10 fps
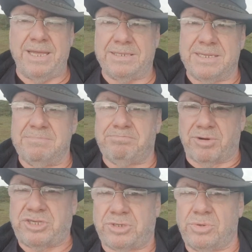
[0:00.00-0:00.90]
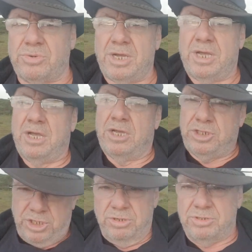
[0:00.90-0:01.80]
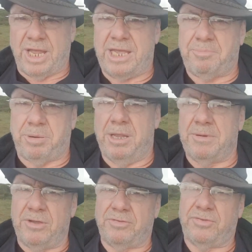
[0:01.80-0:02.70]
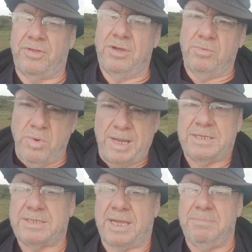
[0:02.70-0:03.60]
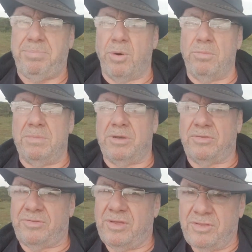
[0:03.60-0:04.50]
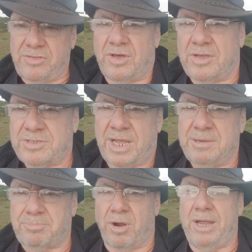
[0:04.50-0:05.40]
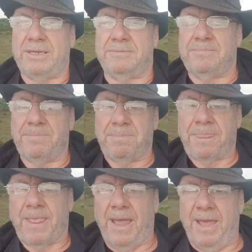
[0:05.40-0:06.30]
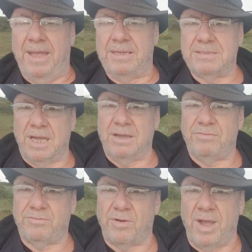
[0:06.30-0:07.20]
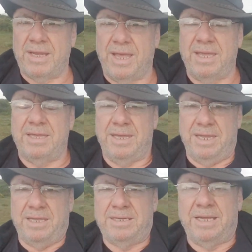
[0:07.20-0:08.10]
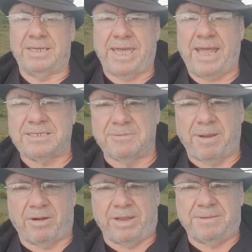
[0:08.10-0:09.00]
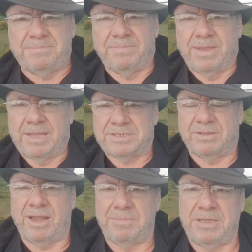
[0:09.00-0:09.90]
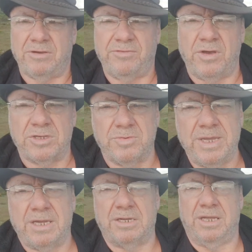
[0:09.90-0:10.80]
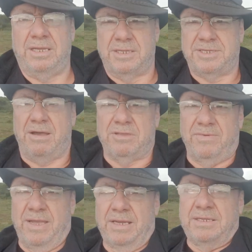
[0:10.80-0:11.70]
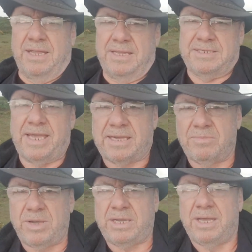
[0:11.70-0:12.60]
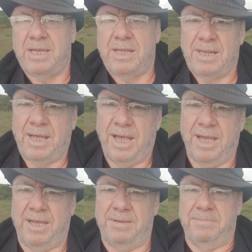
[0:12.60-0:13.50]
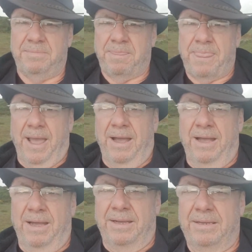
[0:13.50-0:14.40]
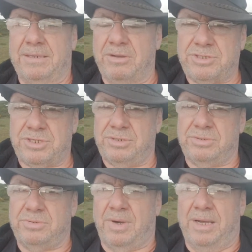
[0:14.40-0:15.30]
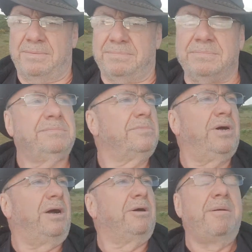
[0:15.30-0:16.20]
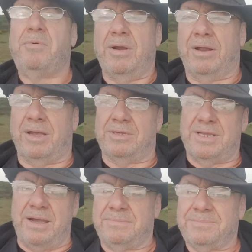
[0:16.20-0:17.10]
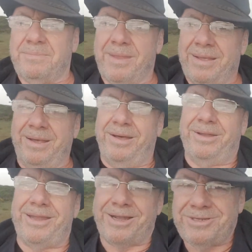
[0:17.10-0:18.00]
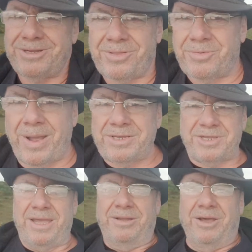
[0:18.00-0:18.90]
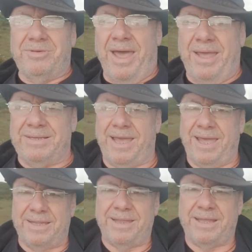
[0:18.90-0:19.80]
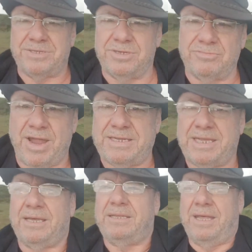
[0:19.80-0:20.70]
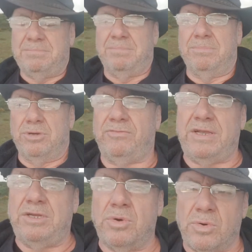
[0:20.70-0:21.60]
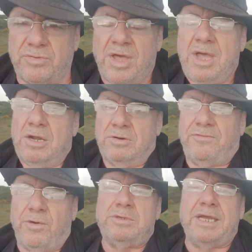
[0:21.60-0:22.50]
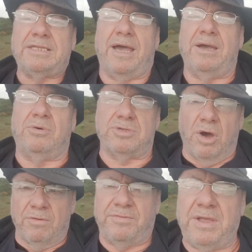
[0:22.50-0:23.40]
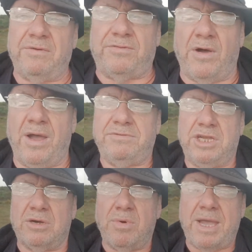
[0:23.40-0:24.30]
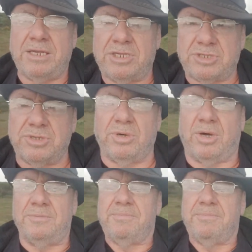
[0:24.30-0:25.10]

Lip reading: it's in Bristol, Tuesday, Plymouth, Wednesday, Bournemouth, Thursday, Brighton, and Friday in Canterbury. So that'll be the first week in the south of England, and the second week it goes to, I can't remember where it goes now. London on the Wednesday, I know that, and then to Reading, and then moving north. The full details of the 5G awareness tour